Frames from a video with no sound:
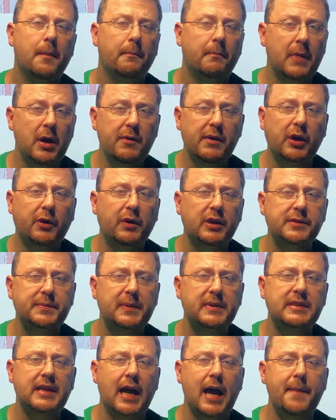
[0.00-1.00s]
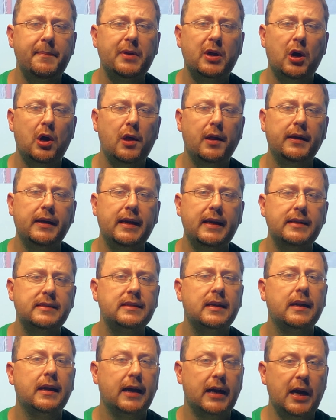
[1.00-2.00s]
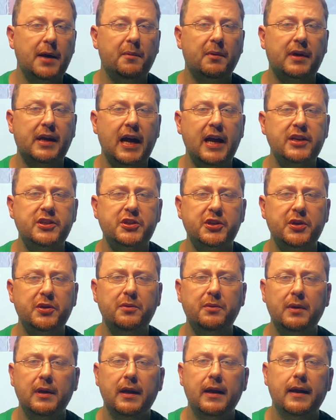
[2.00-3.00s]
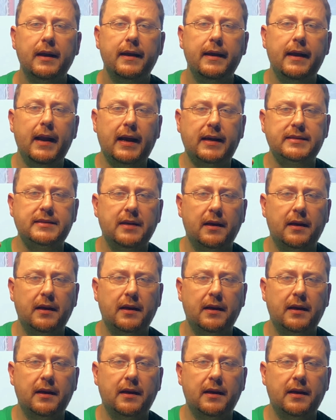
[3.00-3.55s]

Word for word: Merry Christmas, Happy Holidays, and I will catch you next